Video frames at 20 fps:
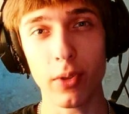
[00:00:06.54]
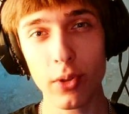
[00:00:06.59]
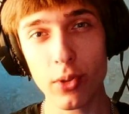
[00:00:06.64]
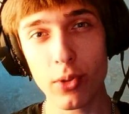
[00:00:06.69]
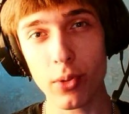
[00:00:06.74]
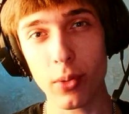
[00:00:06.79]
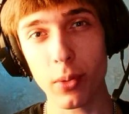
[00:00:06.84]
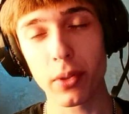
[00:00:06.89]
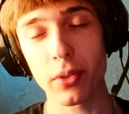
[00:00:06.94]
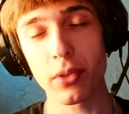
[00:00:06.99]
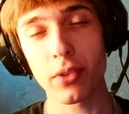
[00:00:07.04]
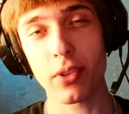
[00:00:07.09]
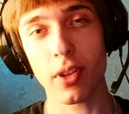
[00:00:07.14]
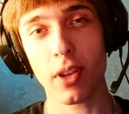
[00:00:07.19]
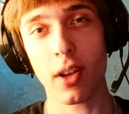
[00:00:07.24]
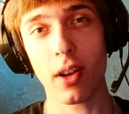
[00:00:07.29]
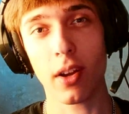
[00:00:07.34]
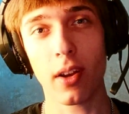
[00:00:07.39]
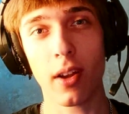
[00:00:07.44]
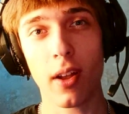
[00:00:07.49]
Visuals
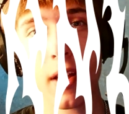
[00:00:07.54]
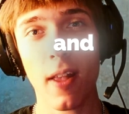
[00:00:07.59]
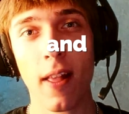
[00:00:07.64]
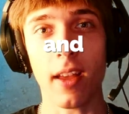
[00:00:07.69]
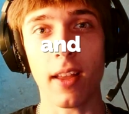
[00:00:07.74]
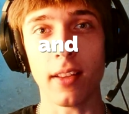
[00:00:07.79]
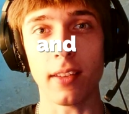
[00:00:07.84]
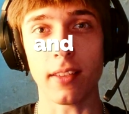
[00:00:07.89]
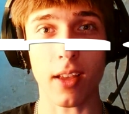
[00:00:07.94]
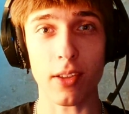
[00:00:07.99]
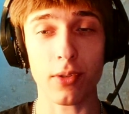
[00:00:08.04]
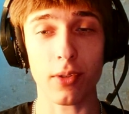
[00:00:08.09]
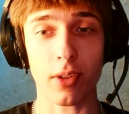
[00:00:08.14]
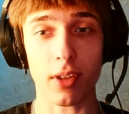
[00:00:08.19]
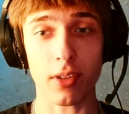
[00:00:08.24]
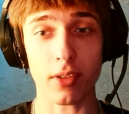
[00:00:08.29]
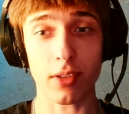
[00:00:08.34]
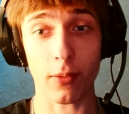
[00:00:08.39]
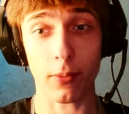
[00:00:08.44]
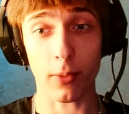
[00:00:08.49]
here, and as you can see